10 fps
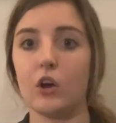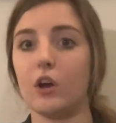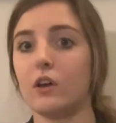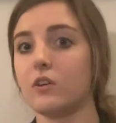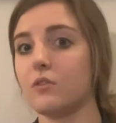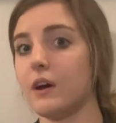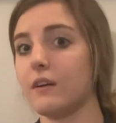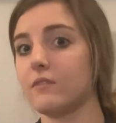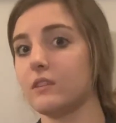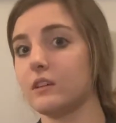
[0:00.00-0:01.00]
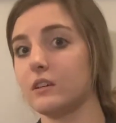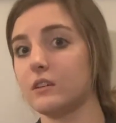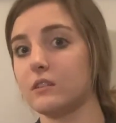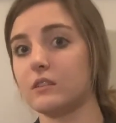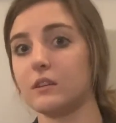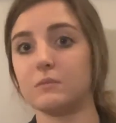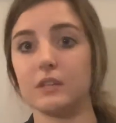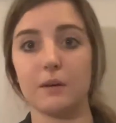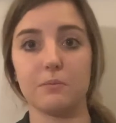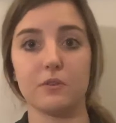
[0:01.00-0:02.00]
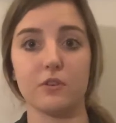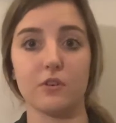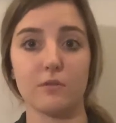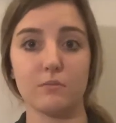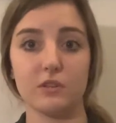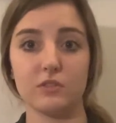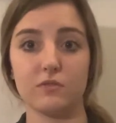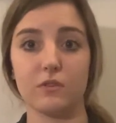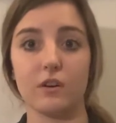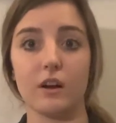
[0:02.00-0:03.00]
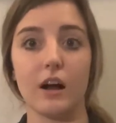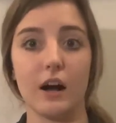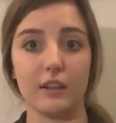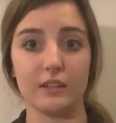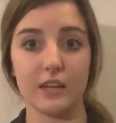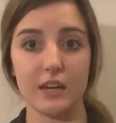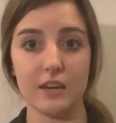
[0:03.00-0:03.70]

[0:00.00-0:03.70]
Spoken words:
You have the thumb tap on your armpits for holiday,